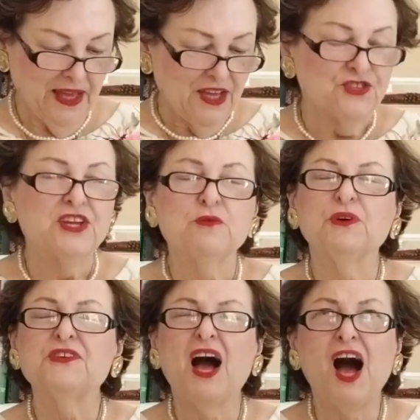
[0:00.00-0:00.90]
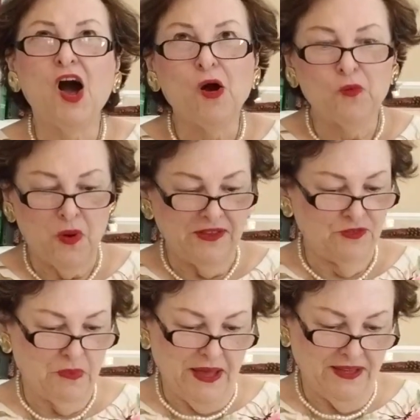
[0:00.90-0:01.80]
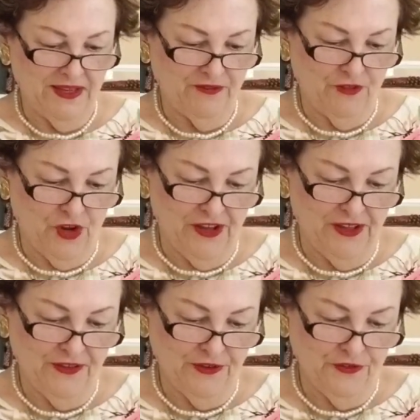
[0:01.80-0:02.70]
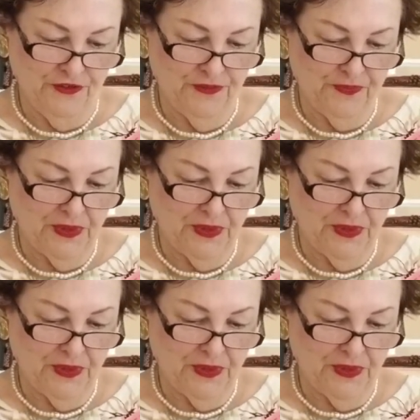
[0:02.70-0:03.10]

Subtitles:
She was always baking for others,